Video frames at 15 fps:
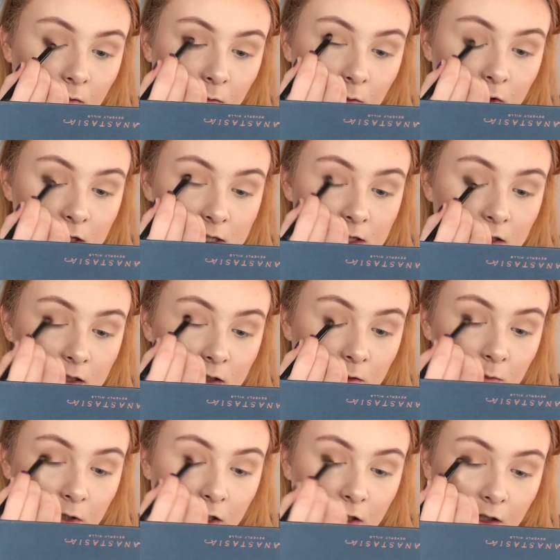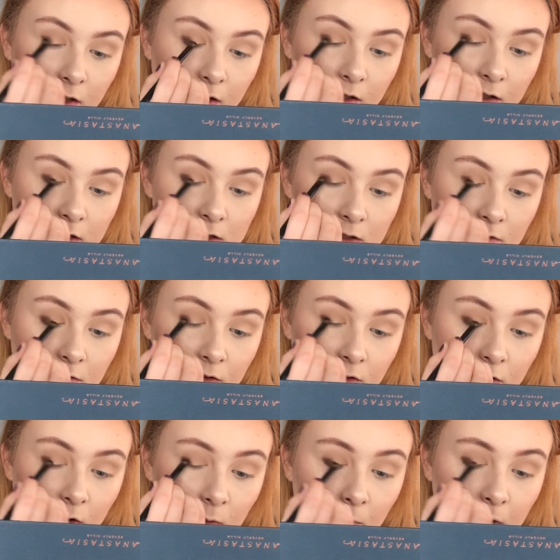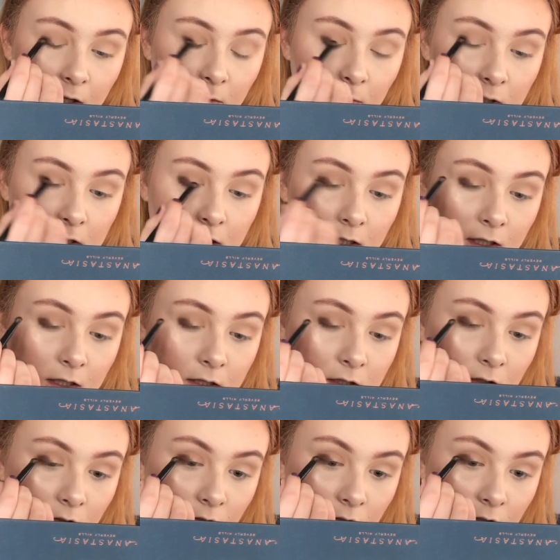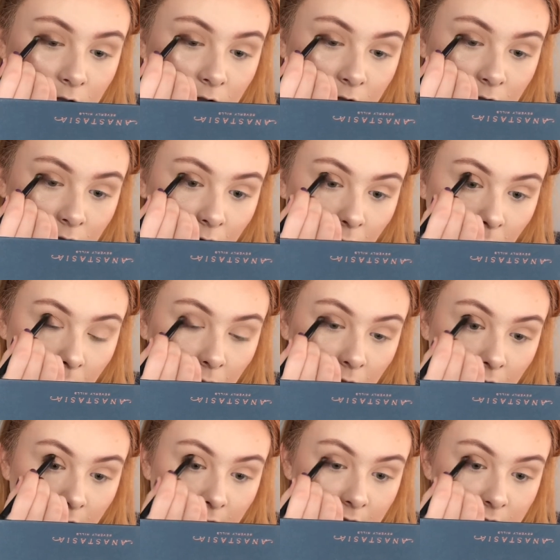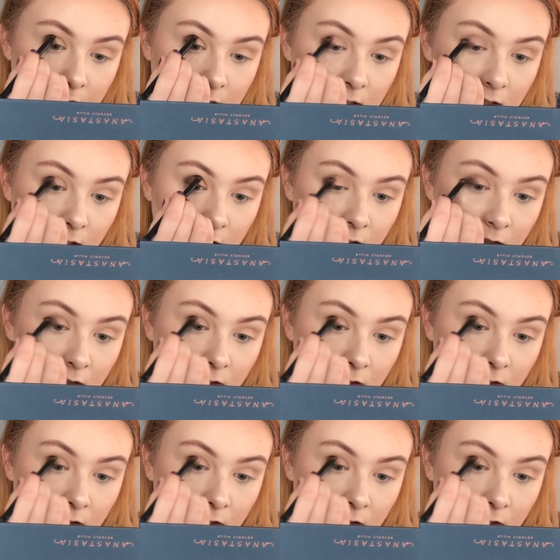What is a deal breaker is if they're not pigmented or not blending.